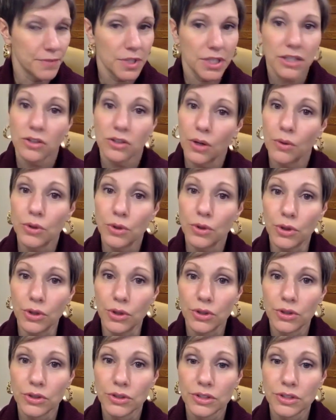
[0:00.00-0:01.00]
local
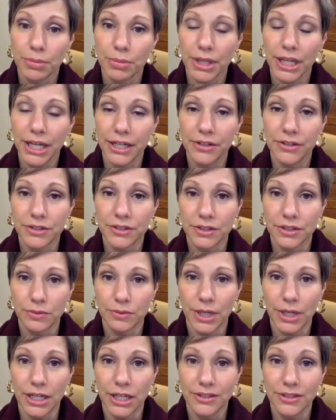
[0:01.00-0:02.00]
suppliers as well?